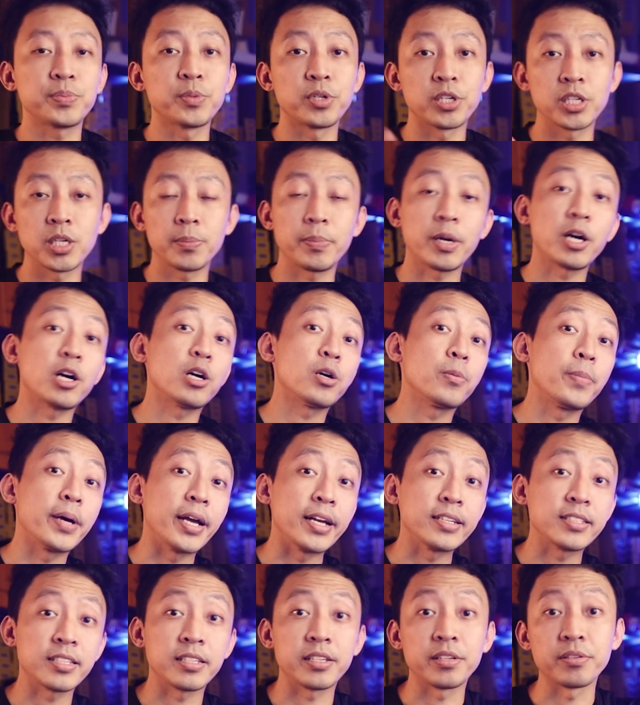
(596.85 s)
smaller power
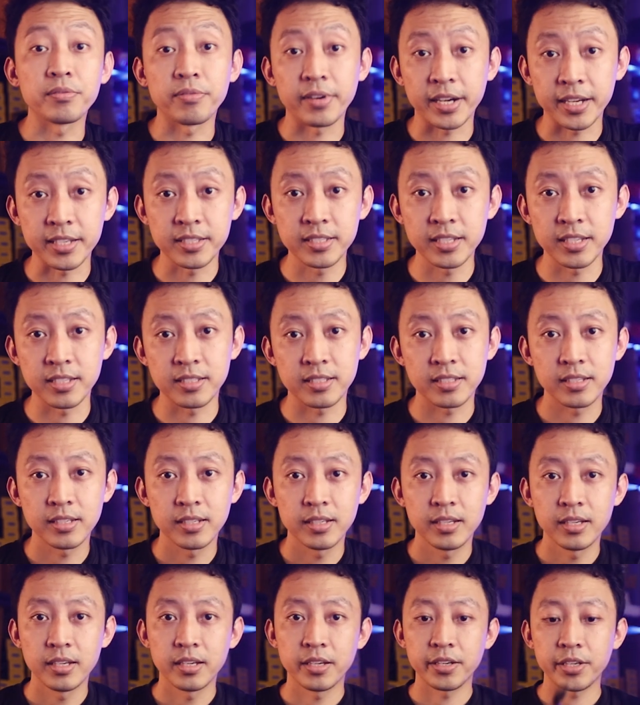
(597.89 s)
banks and devices.
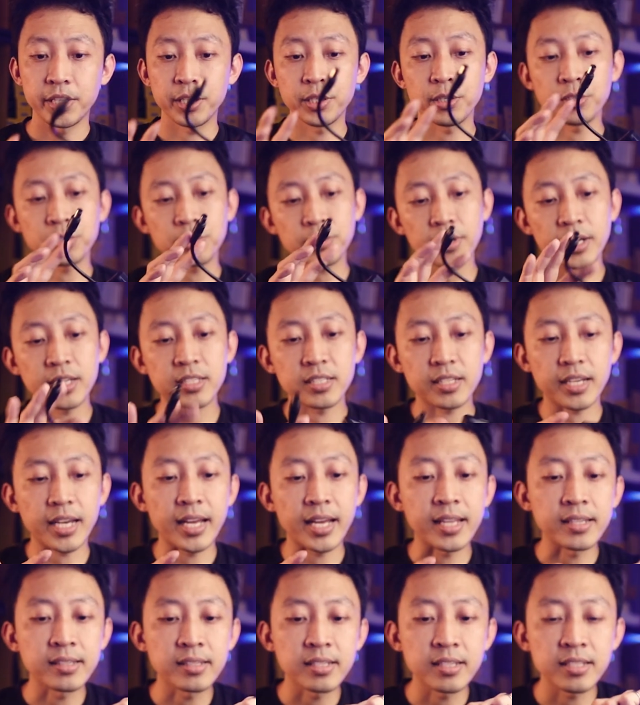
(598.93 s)
It also has an
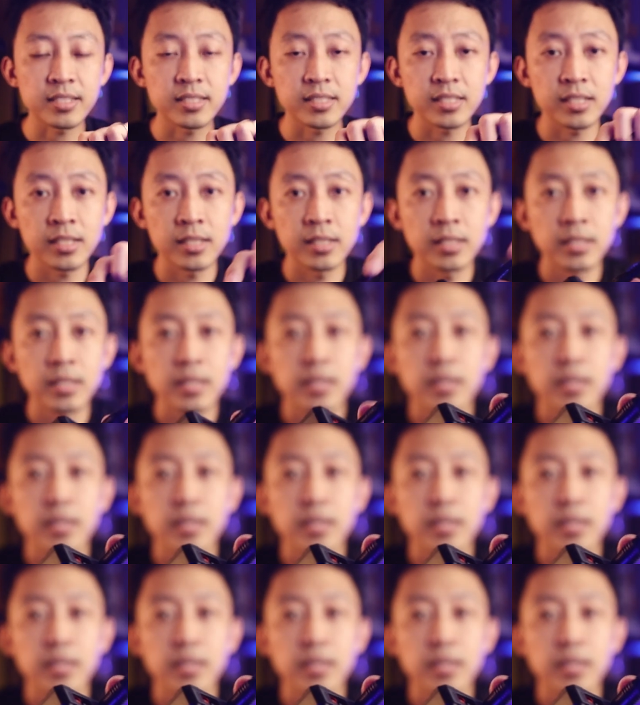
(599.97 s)
Anderson